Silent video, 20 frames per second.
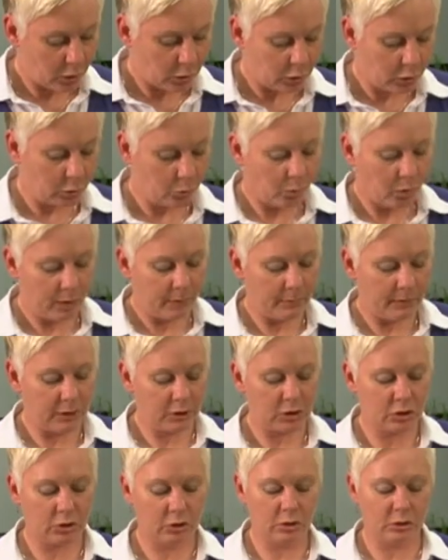You want to make
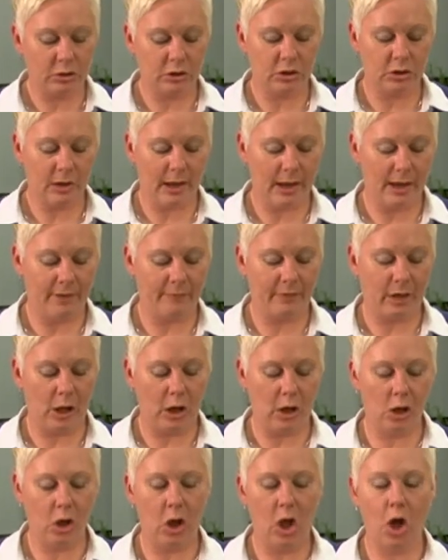sure that you have a
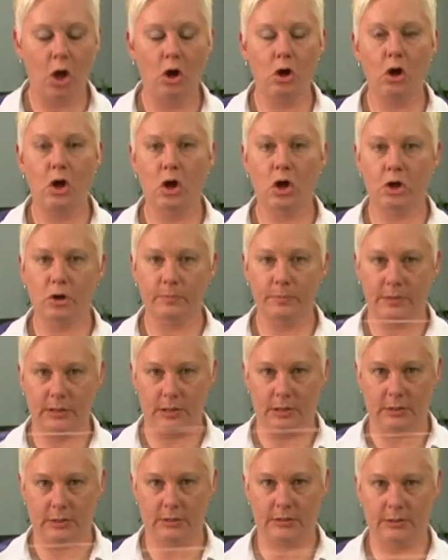long
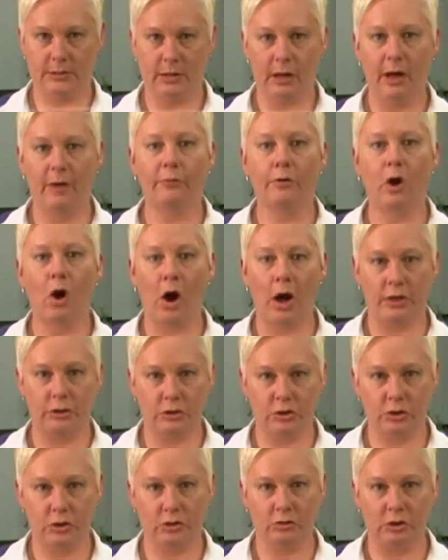piece of cotton
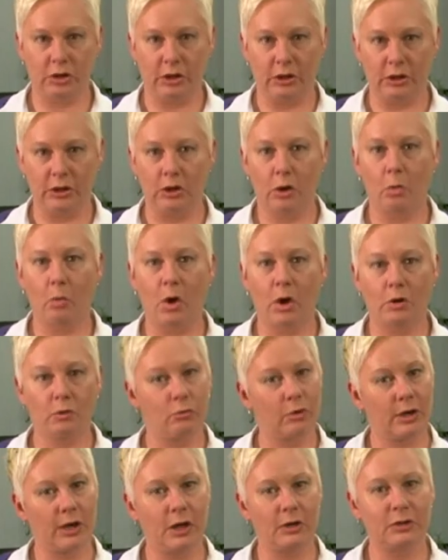string. You don't want to
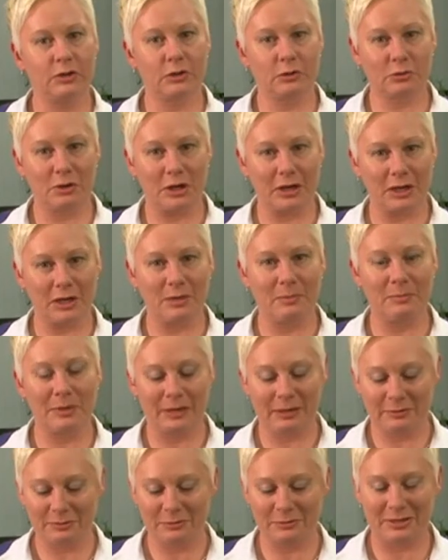run out of string in the
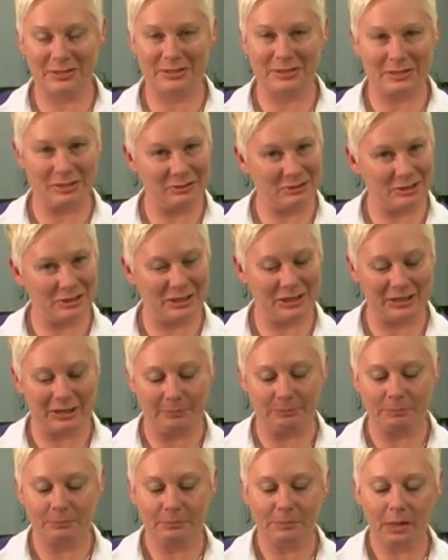middle of trussing your chicken.
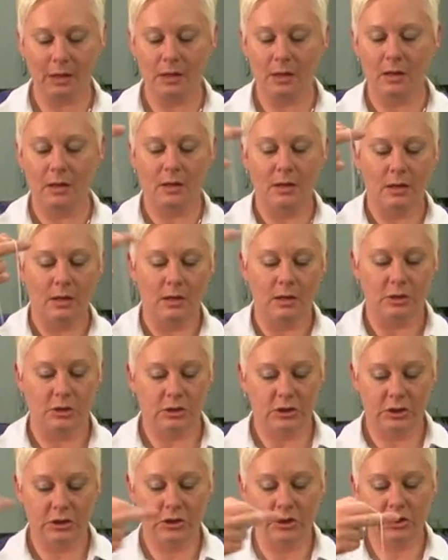
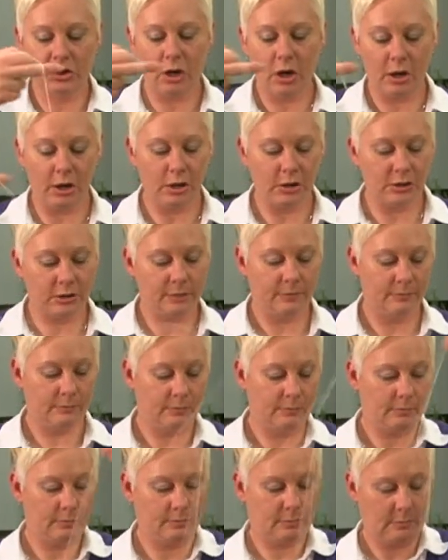To start,
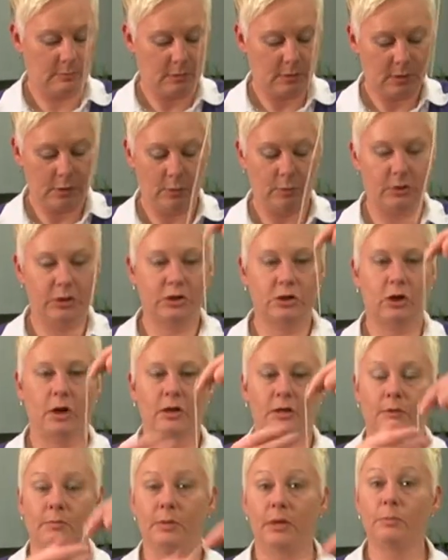you want to start
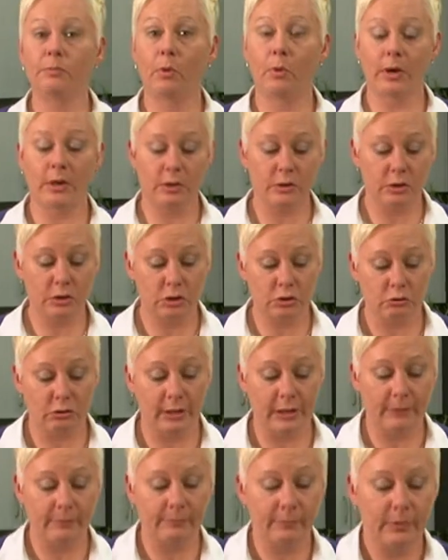at the midpoint of the
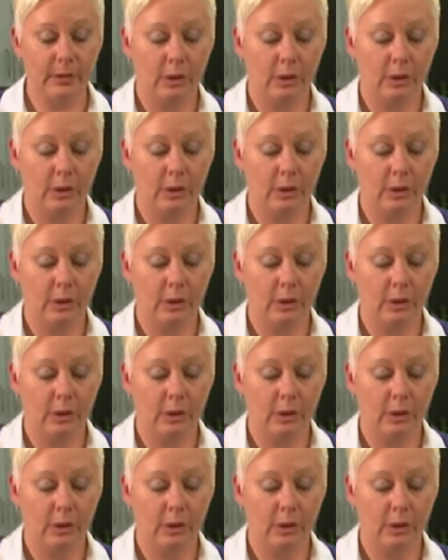string,